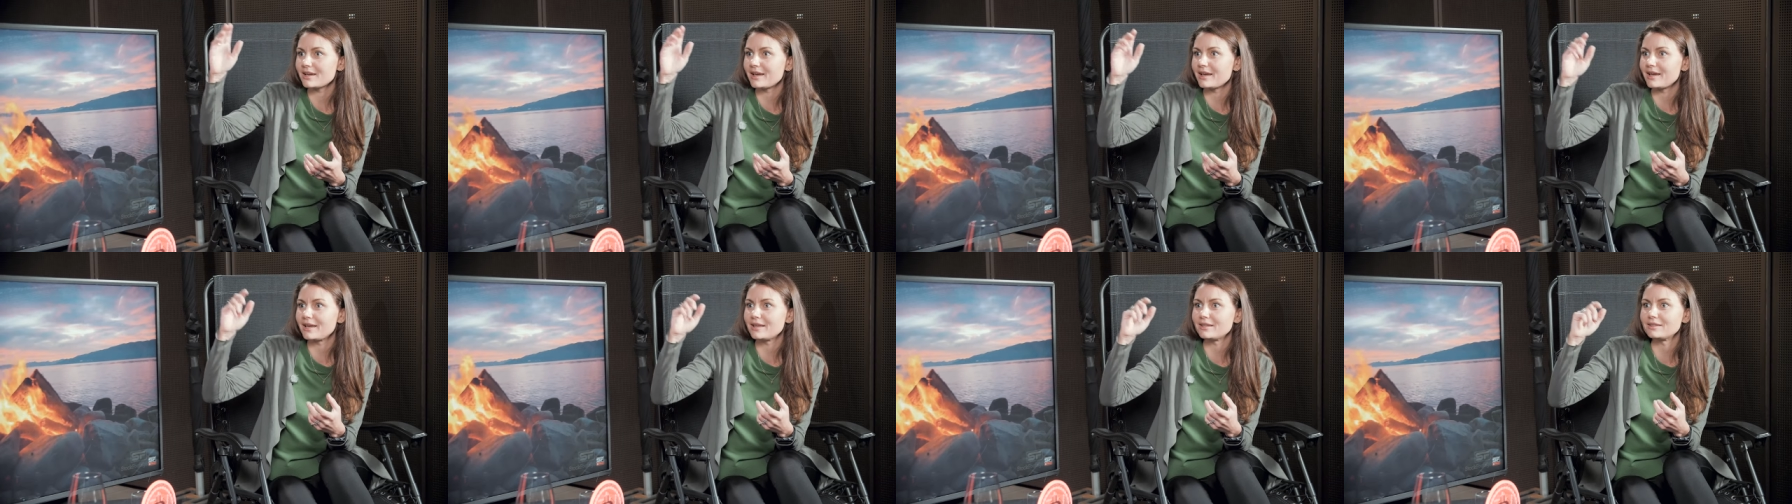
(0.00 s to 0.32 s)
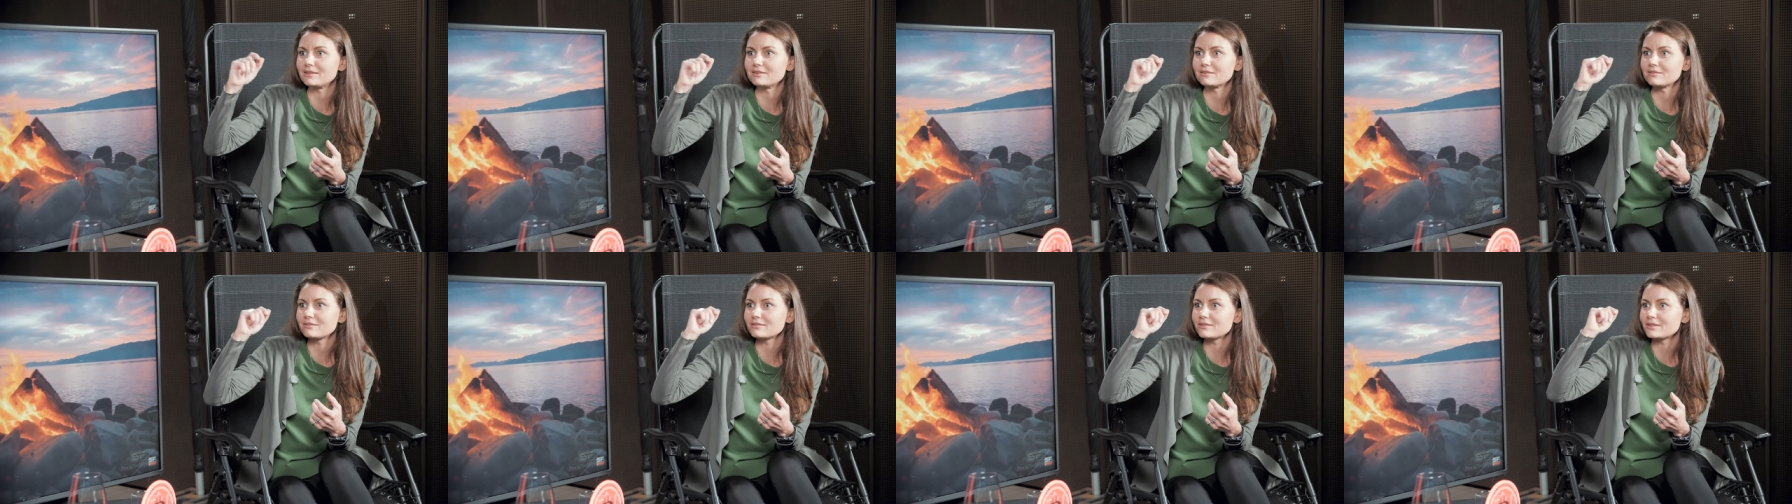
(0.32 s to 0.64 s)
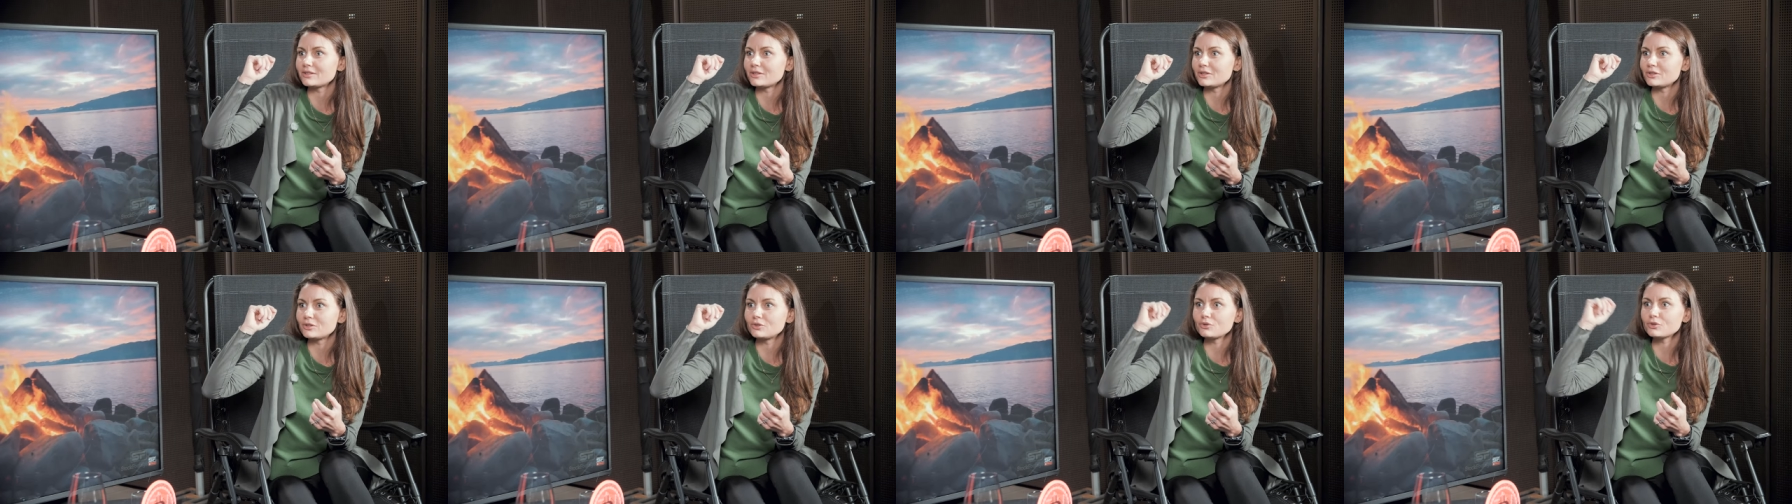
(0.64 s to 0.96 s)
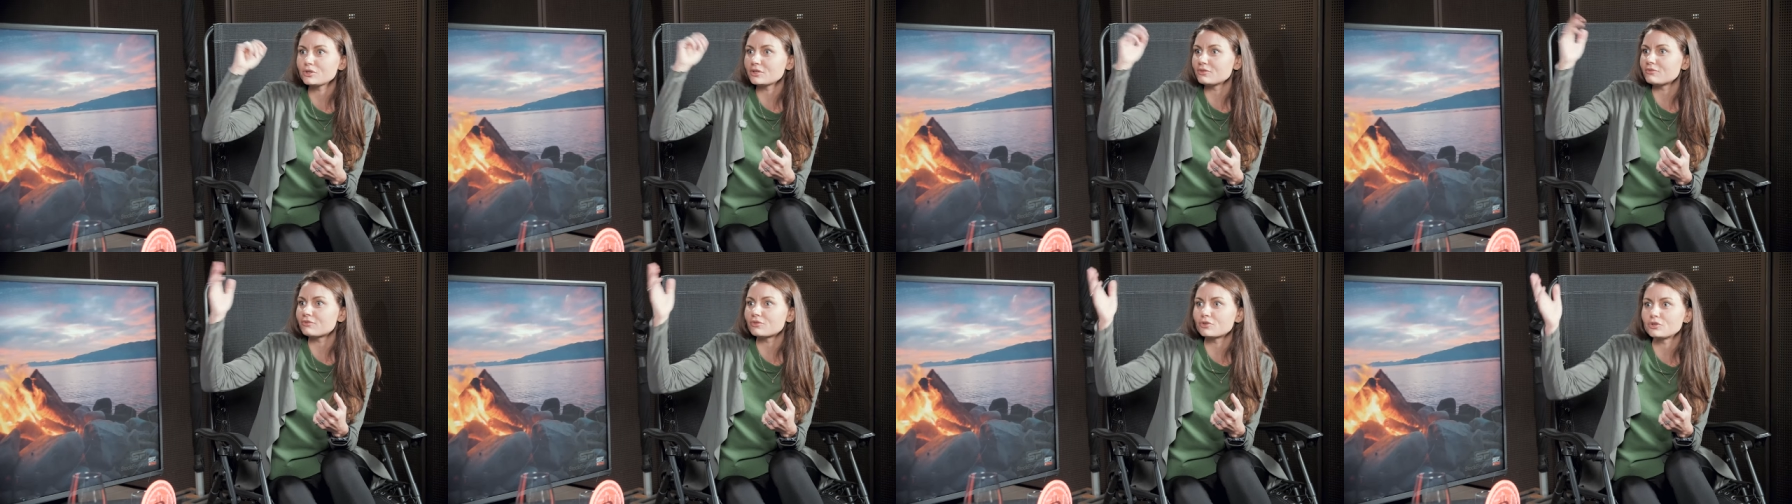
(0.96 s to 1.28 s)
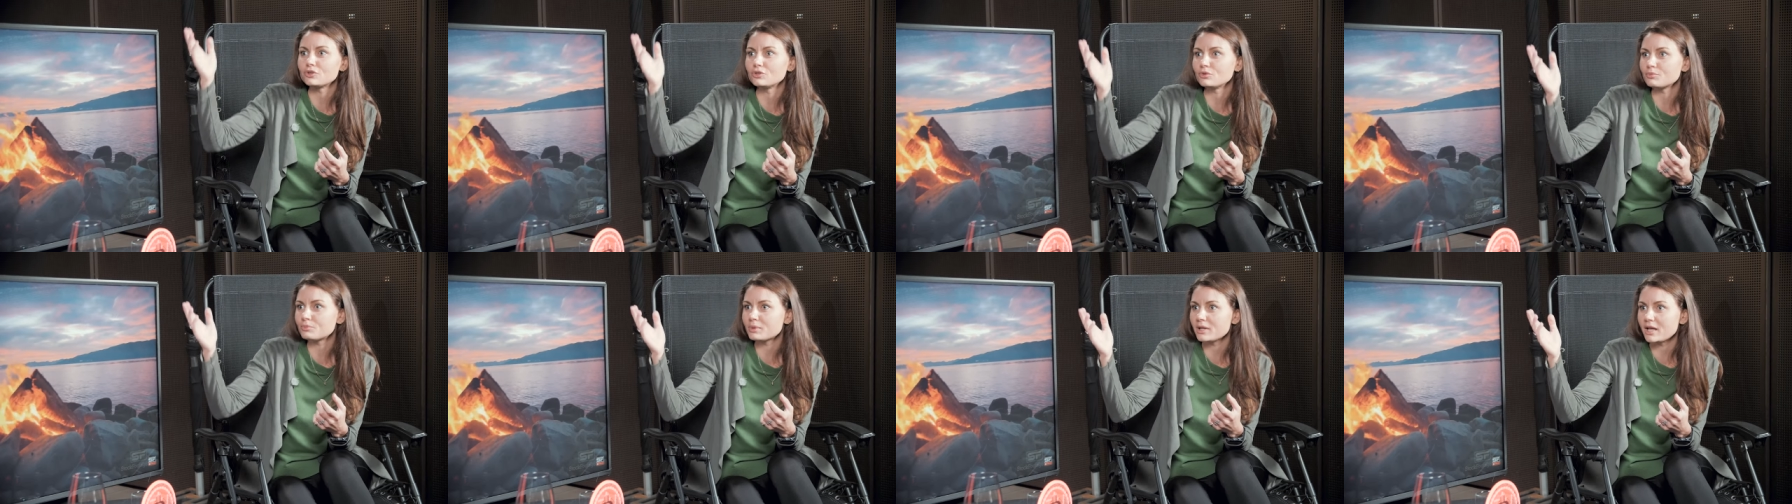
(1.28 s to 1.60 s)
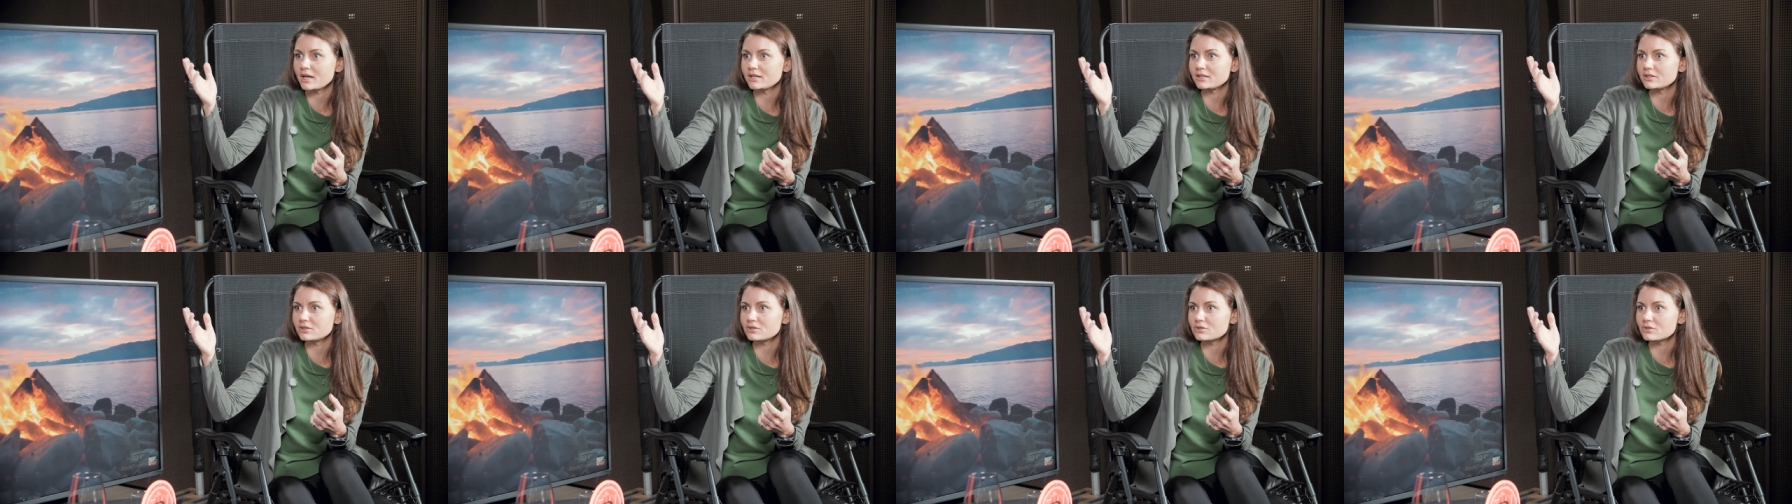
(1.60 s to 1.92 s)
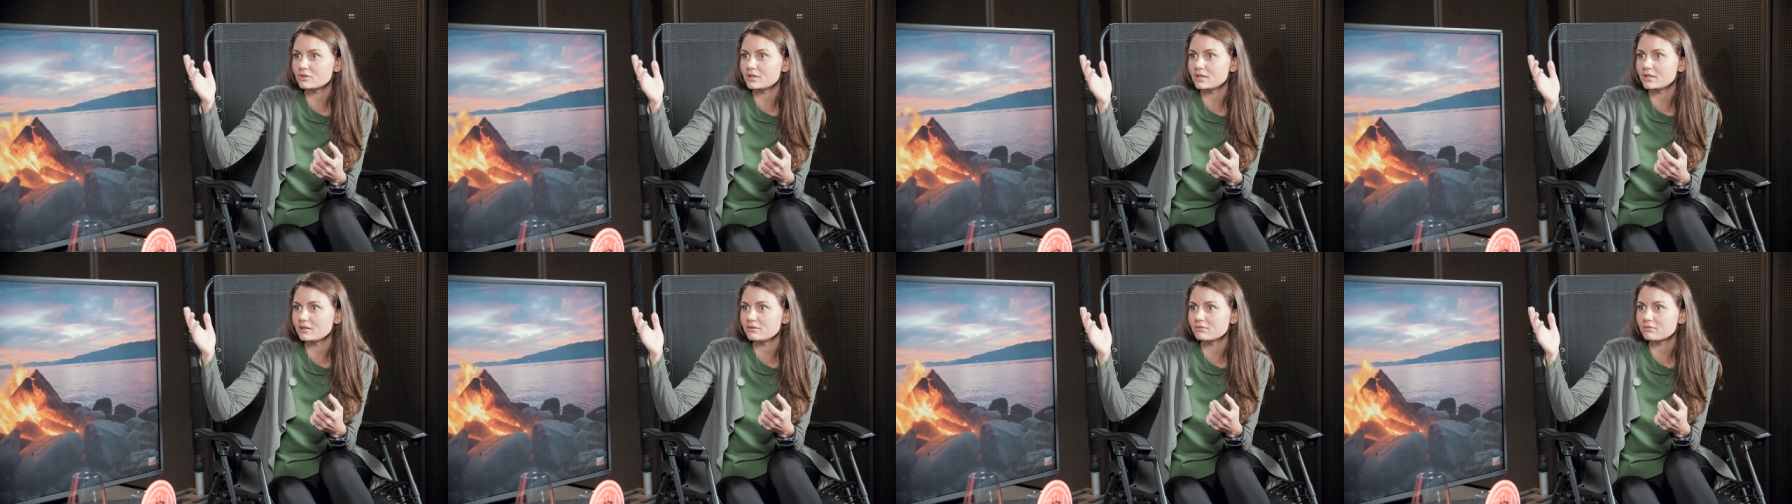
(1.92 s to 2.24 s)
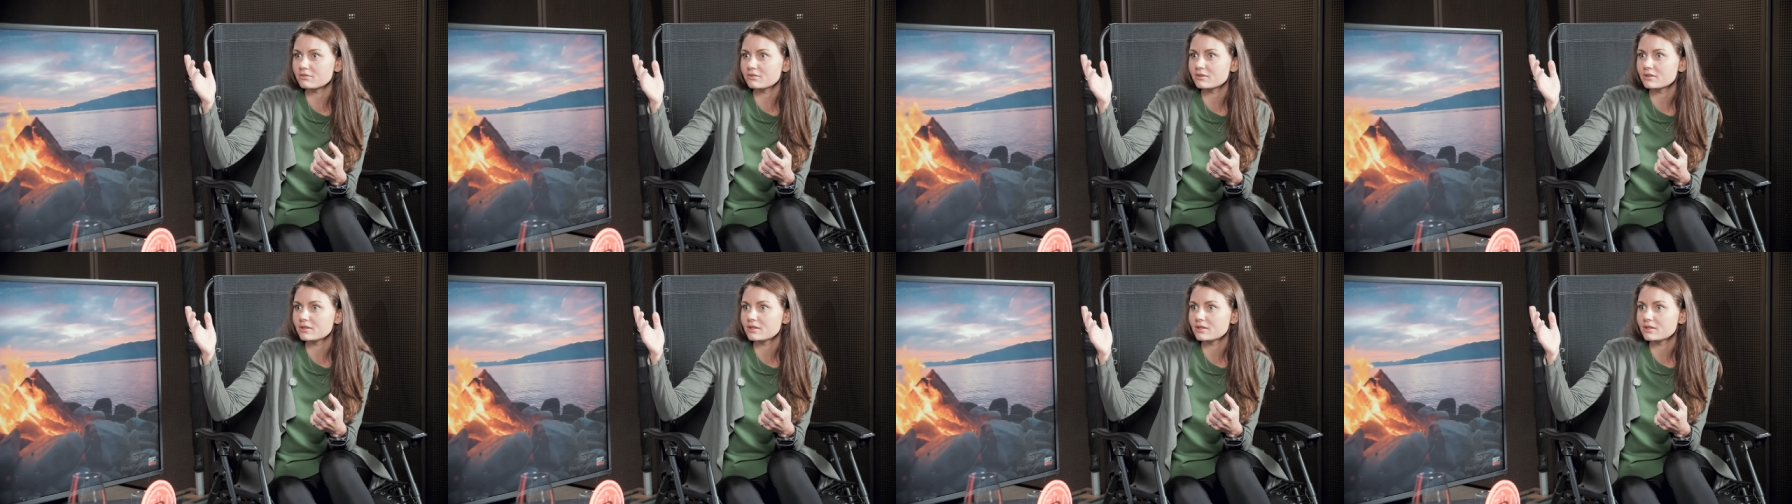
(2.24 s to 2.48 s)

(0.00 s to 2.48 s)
and looking for a new planet to live,